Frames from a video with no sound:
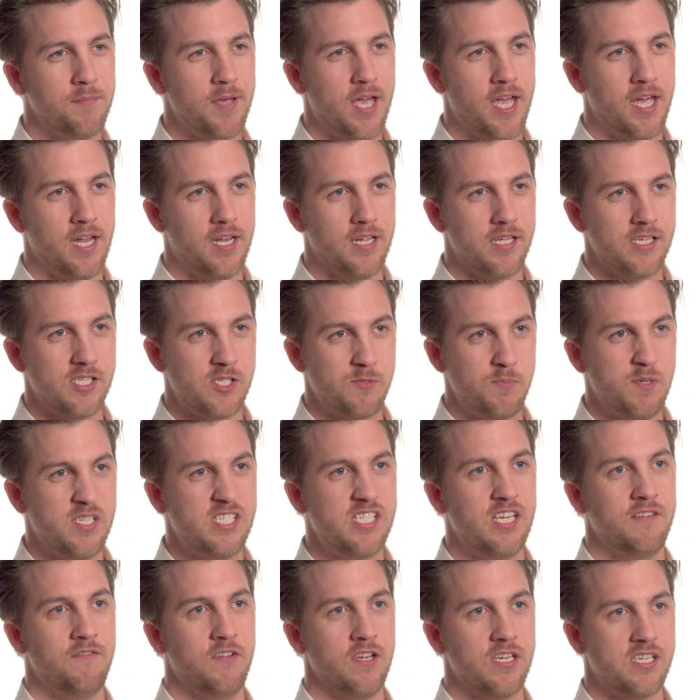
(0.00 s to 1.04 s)
had a
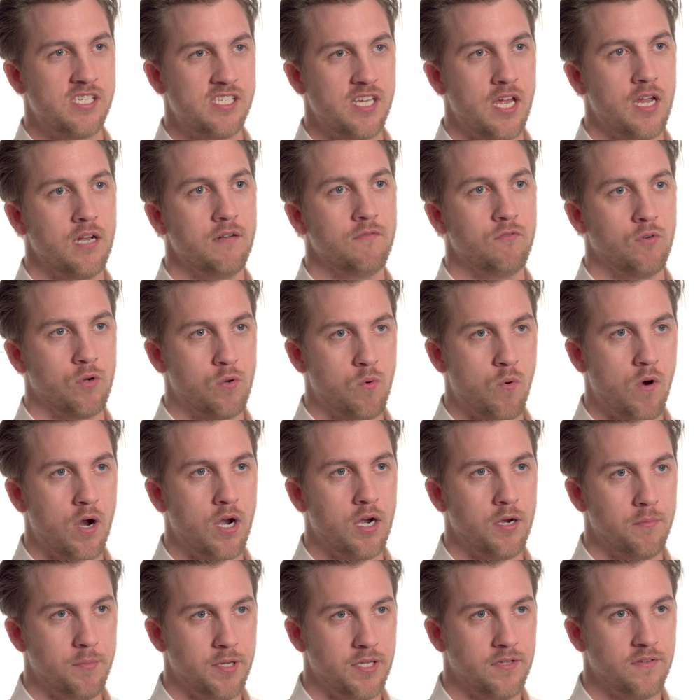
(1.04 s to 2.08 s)
specific set of
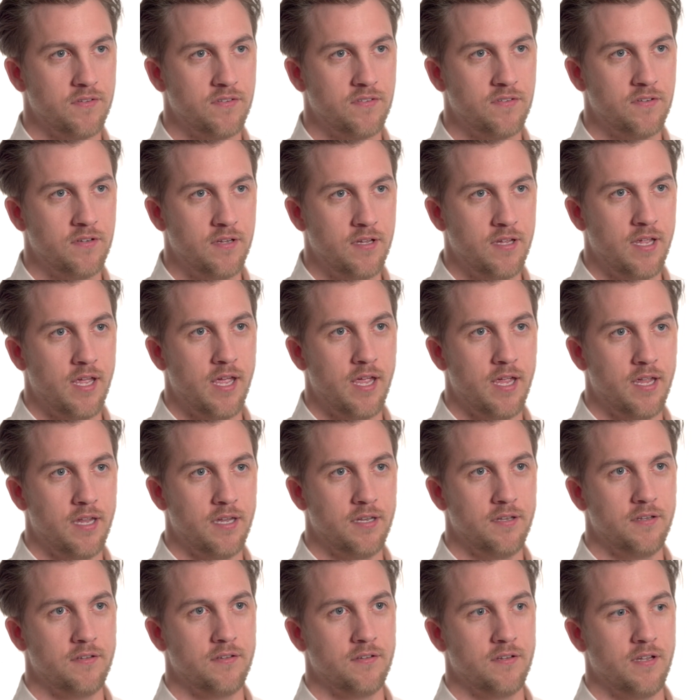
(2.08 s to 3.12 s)
requirements
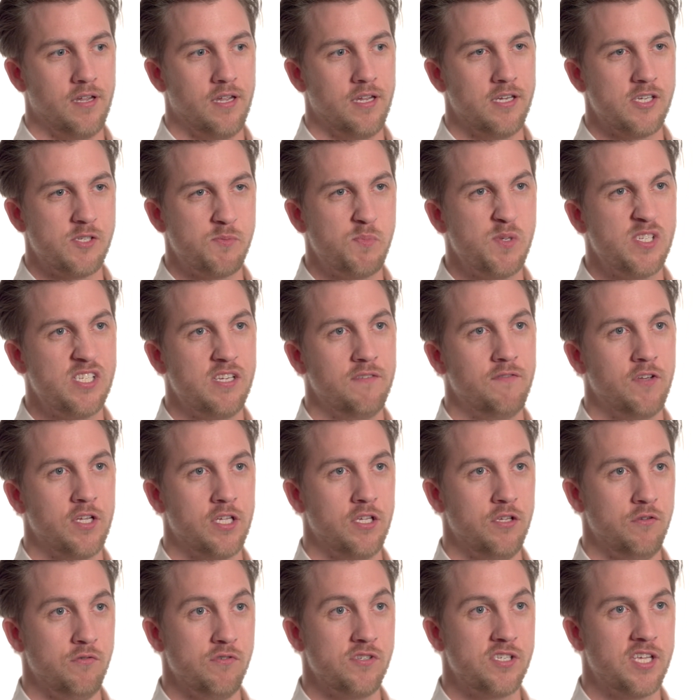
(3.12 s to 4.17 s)
and a
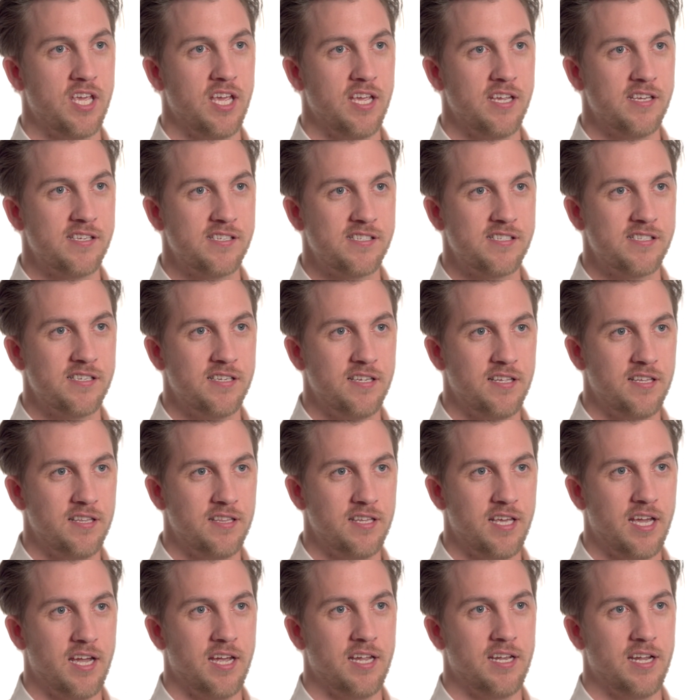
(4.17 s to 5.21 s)
specific use case
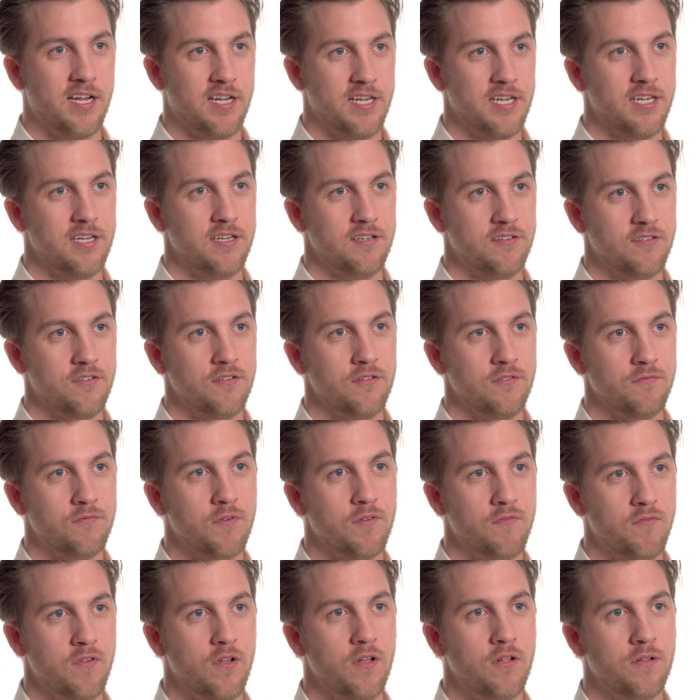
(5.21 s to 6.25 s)
that I needed to
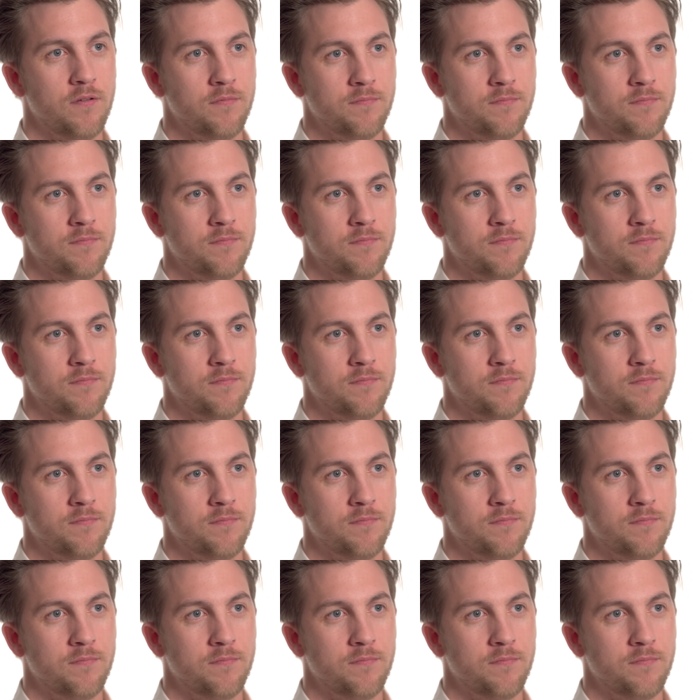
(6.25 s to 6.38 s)
fulfill.